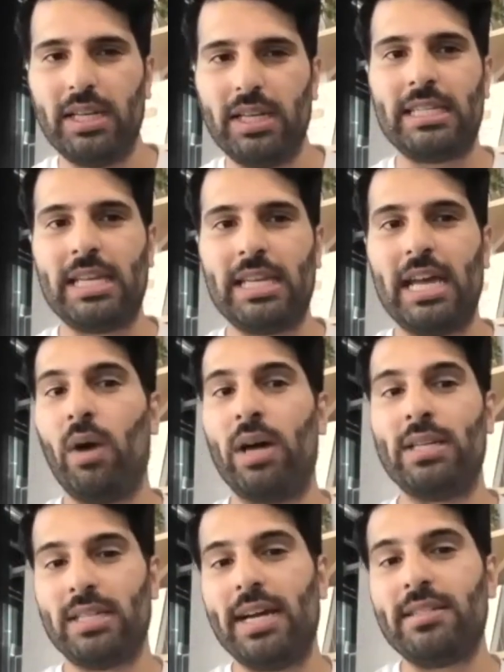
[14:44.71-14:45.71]
Is it a
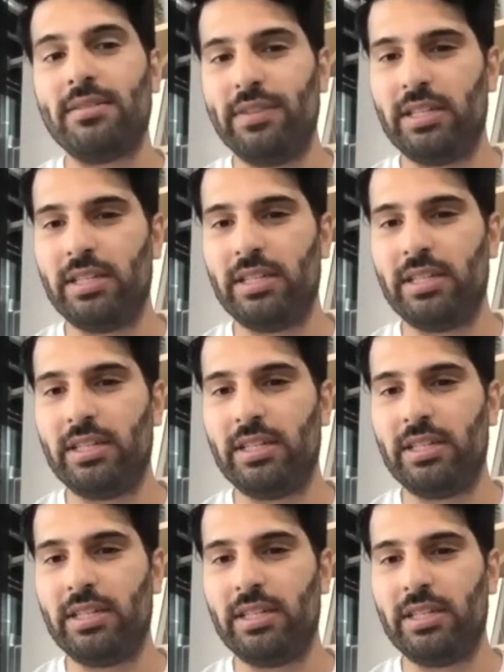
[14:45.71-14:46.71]
one size fits
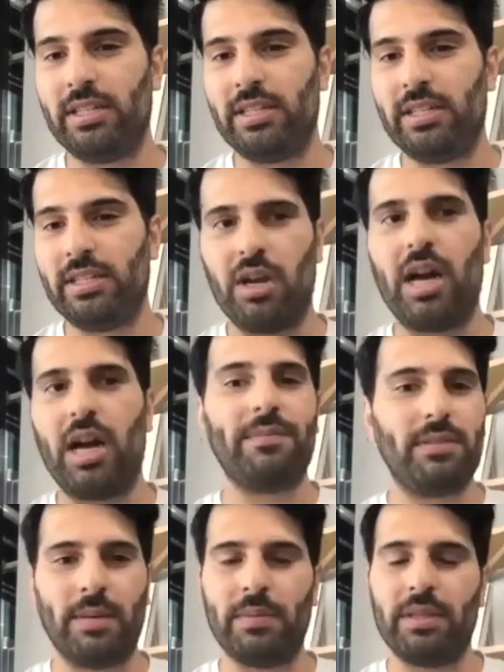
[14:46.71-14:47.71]
all? You
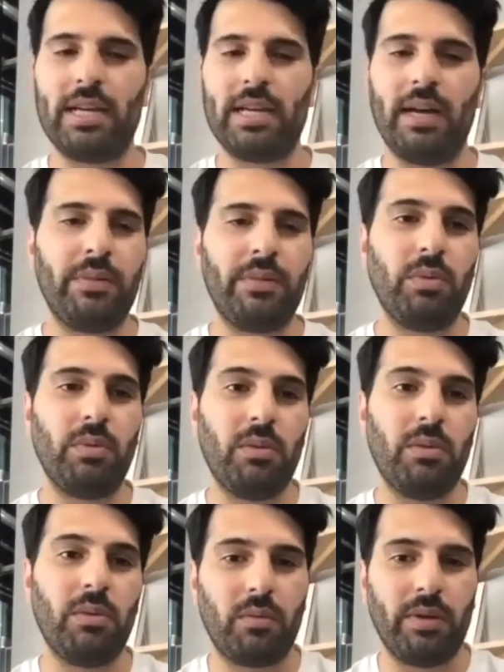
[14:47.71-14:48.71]
know, some of the
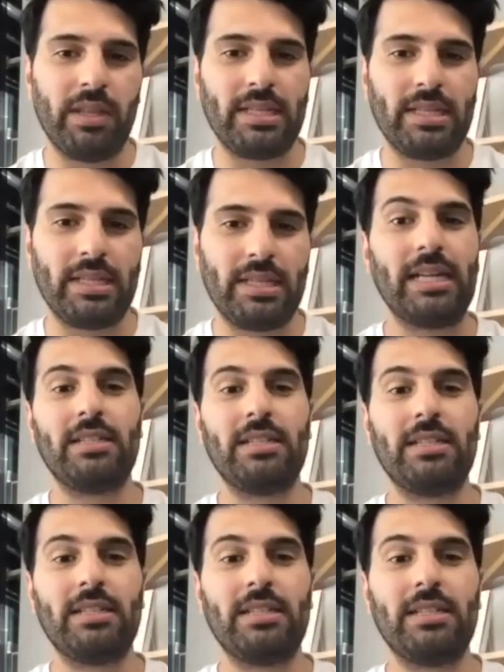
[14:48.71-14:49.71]
companies we work with are
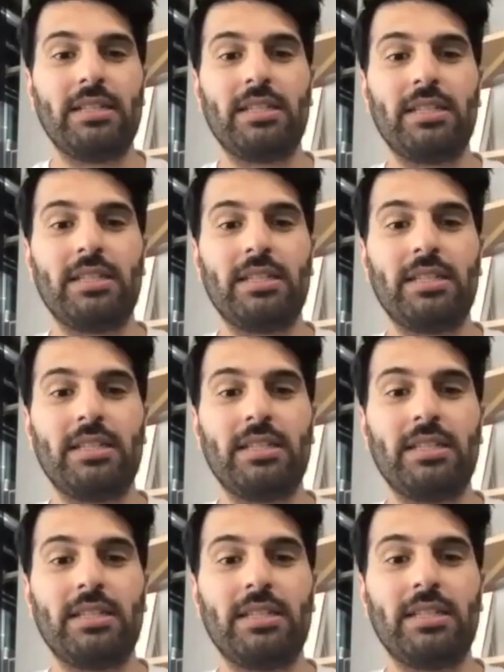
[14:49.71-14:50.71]
starting to scrap,
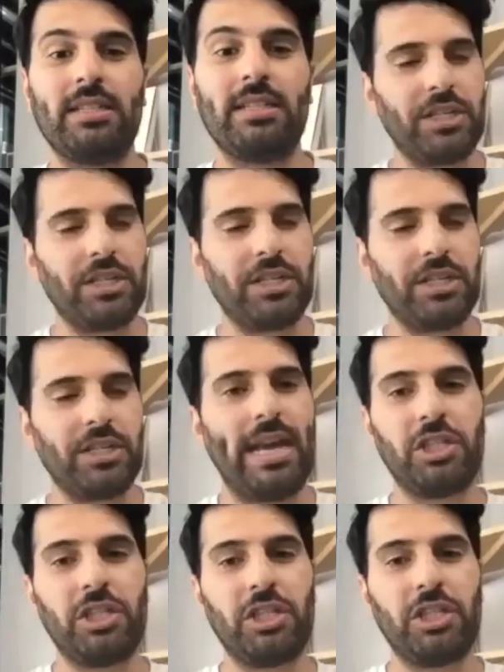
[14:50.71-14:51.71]
especially for
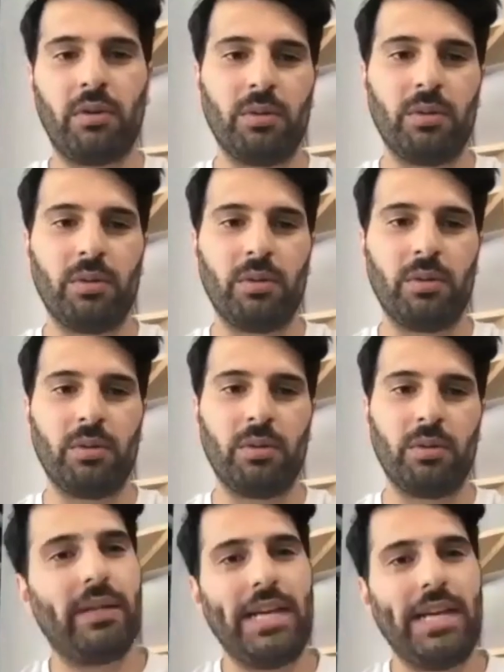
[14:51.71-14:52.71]
engineering roles, a
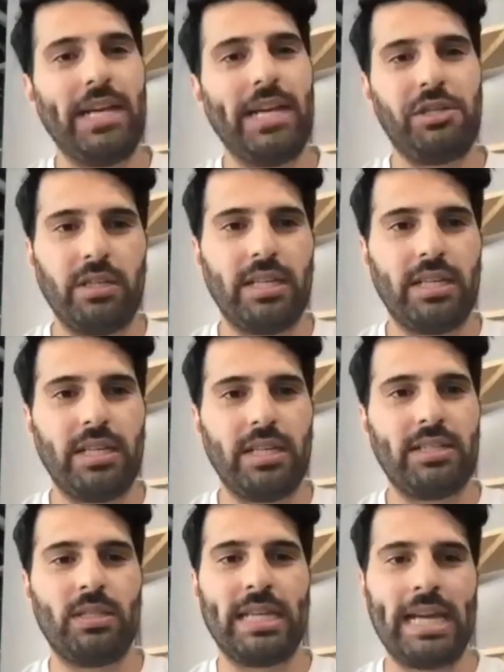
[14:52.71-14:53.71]
job application
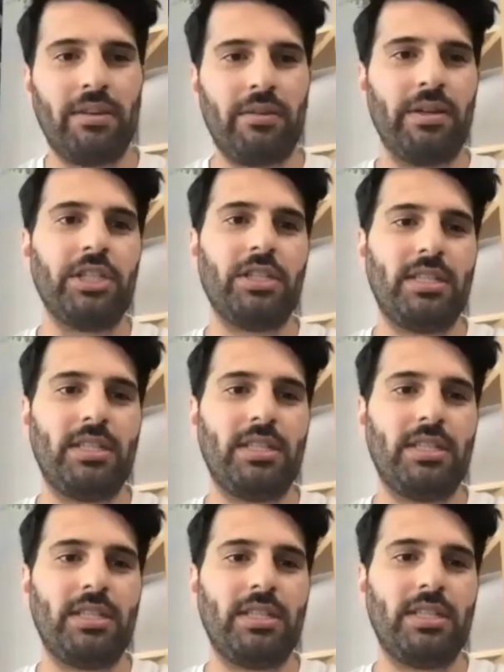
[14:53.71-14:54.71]
process altogether
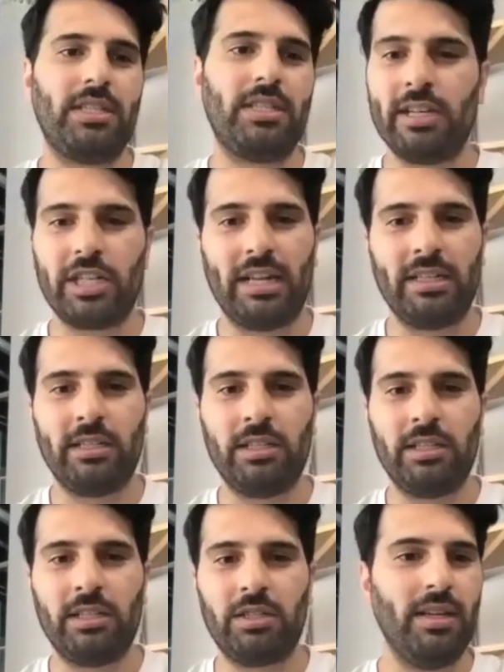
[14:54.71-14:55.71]
and just say, here's a coding
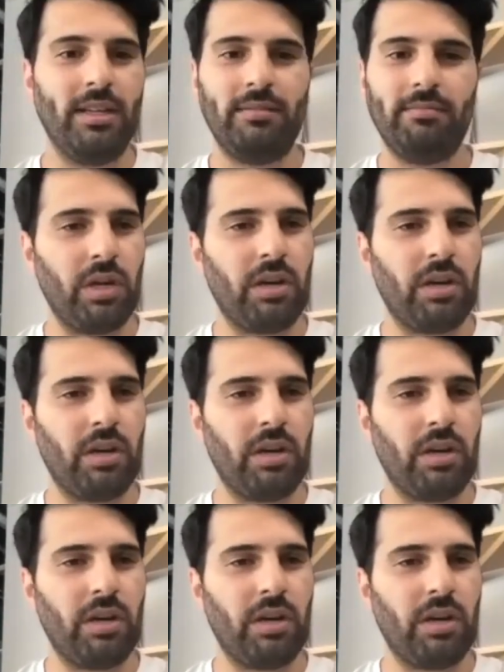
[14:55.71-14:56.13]
challenge.